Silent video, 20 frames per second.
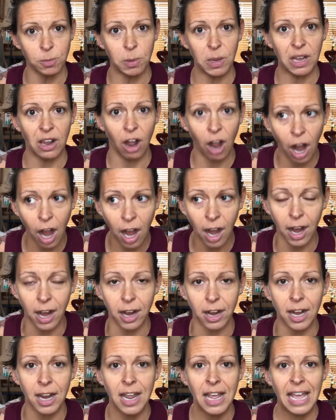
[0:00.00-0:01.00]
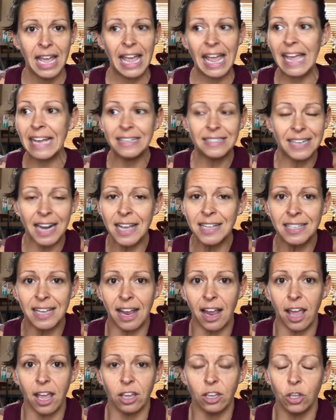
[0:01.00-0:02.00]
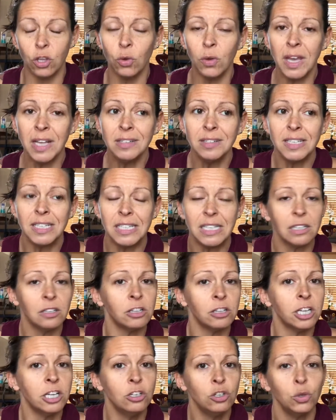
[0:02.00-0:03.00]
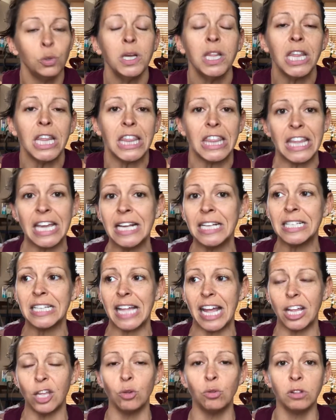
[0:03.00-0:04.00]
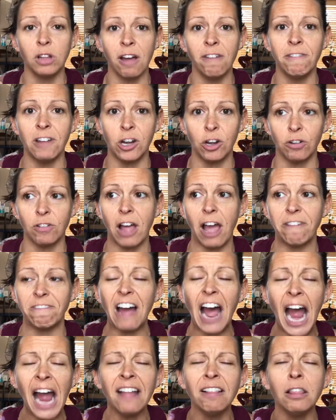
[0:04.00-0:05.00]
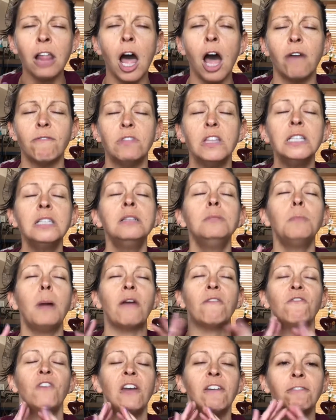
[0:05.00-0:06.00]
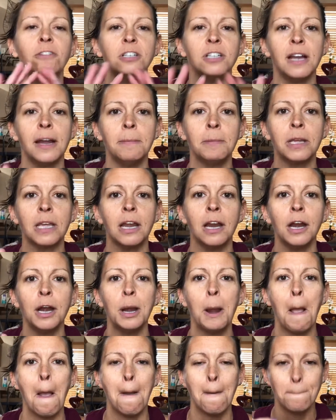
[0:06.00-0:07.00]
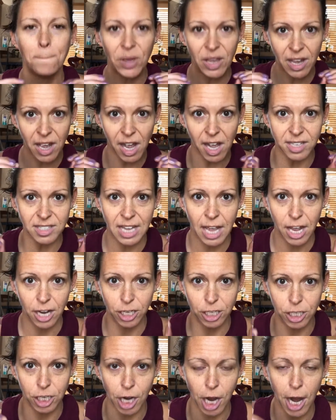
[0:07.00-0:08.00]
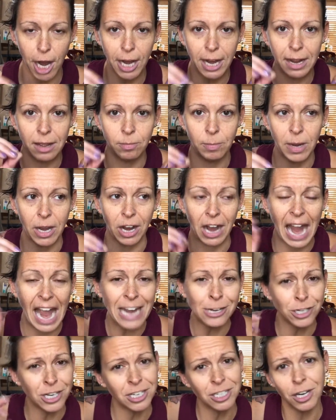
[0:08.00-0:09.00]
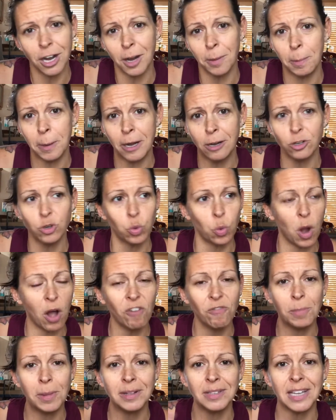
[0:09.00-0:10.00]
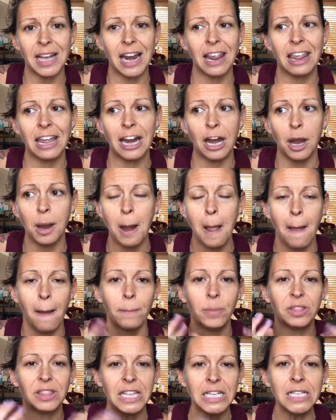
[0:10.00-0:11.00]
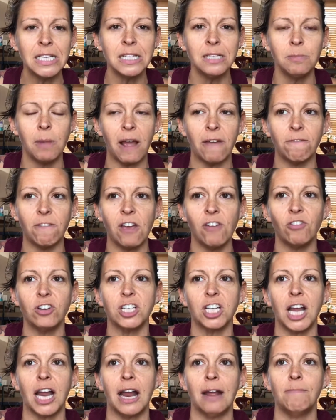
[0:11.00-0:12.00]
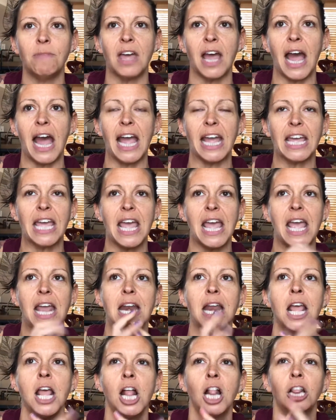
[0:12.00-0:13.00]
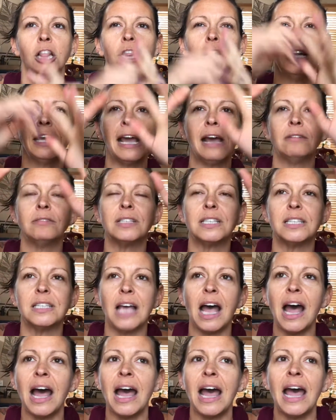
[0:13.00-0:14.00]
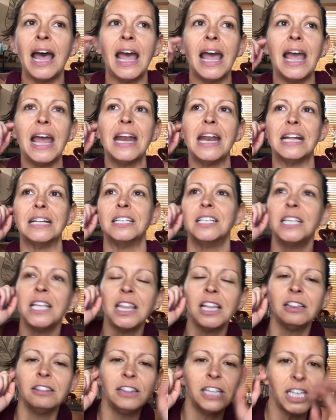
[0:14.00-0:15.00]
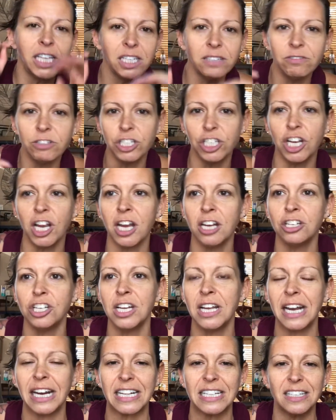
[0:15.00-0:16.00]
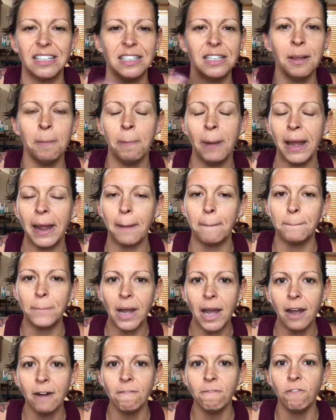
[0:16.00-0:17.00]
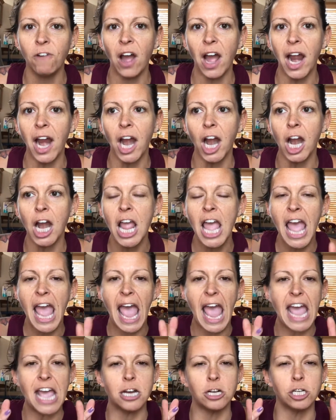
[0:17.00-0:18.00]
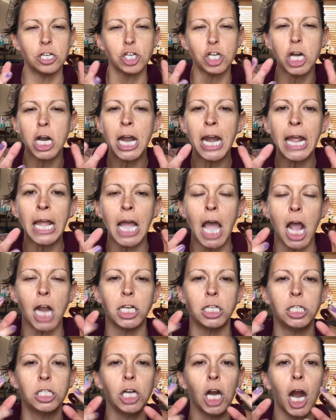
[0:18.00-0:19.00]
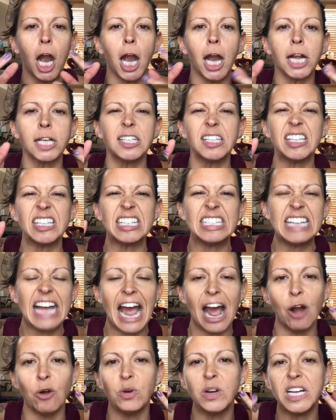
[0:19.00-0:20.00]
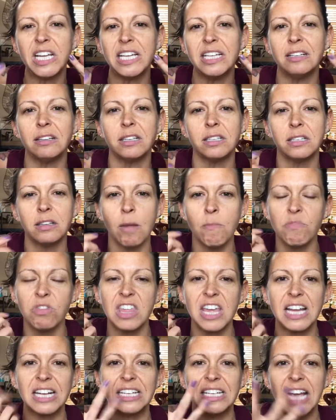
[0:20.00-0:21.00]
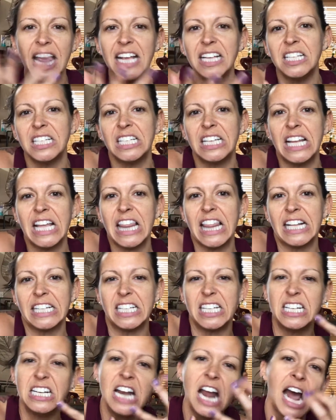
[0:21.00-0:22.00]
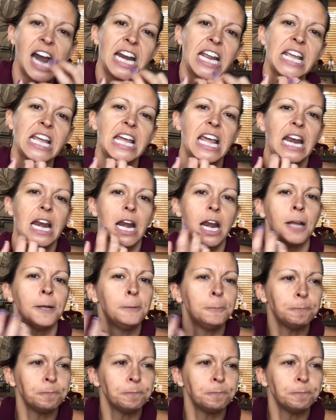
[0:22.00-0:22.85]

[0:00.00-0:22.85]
to be hard. It doesn't. You can still enjoy the things that you love in your life. I love, this is my favorite time of year because dark beer. I drink dark beer 12 months out of the year, but this is my favorite time that I can look outside and see the leaves changing. And I can sit by a bonfire and drink a dark, stouty, something tasty that's nutty, and